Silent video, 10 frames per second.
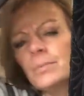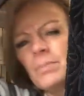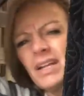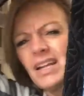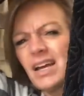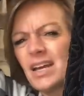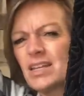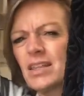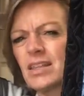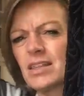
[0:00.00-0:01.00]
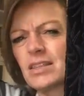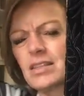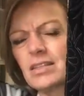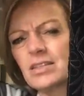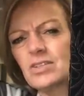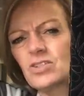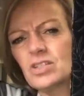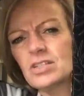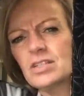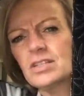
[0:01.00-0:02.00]
But I
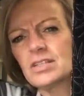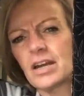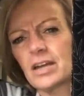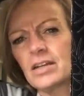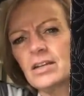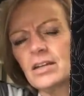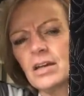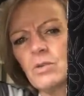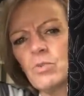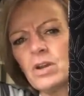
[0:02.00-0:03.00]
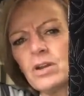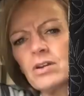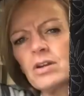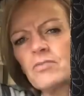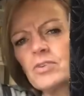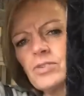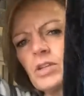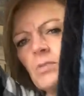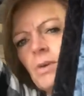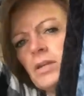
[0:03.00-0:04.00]
just decided, I wonder if there's
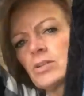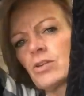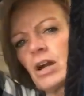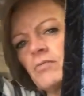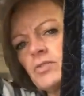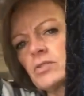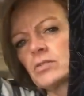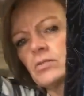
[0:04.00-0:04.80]
any pantographs